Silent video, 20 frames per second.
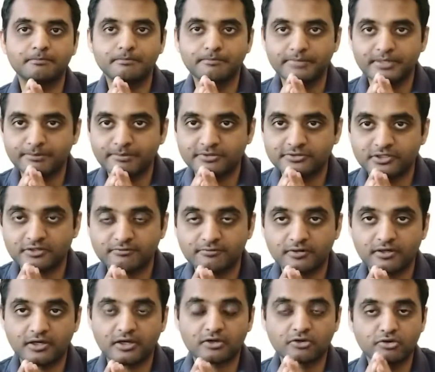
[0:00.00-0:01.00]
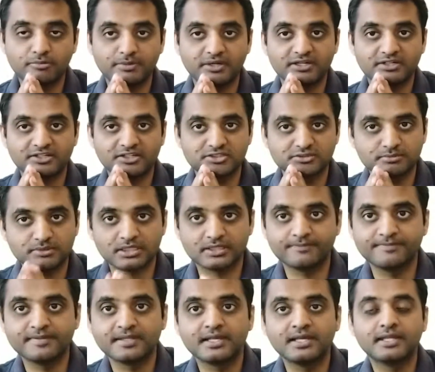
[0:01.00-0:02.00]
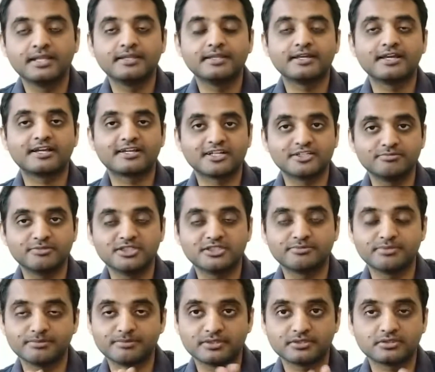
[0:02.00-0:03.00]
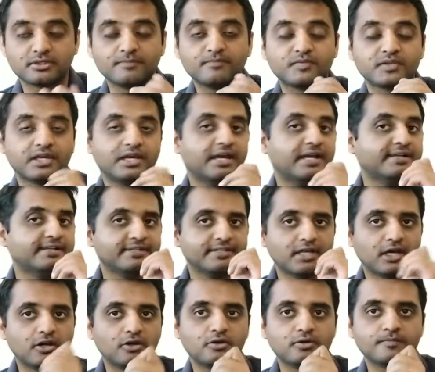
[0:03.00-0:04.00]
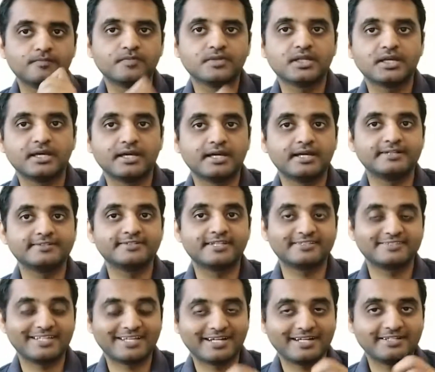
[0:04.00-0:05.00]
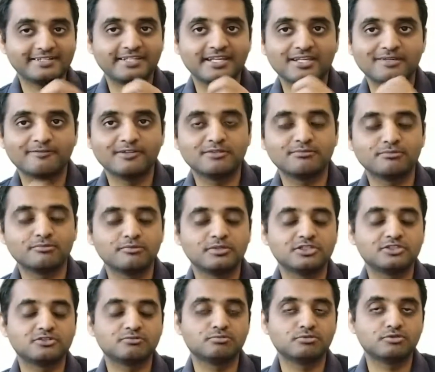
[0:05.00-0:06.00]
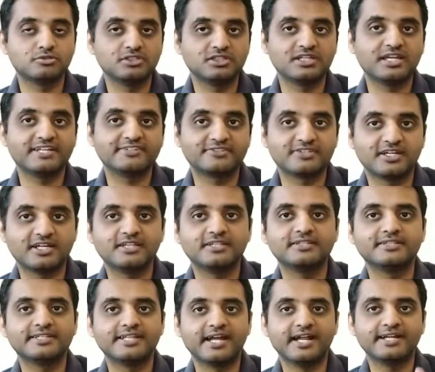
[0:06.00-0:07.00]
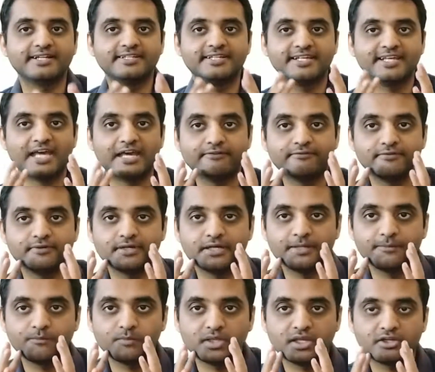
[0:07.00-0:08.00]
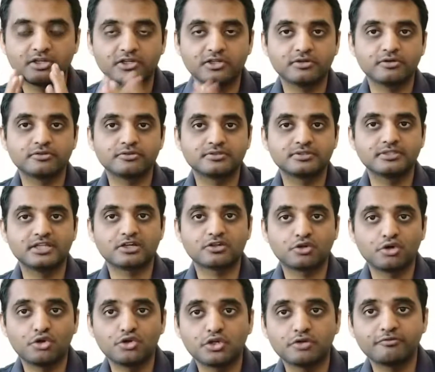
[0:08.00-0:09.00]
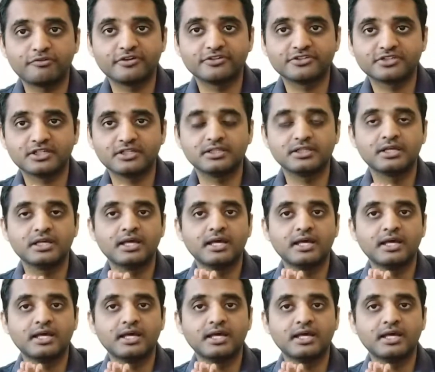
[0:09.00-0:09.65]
peoples of occupied Kashmir, Kashmir's peoples. And now the second thing with which Modi has done, that they have introduced the controversial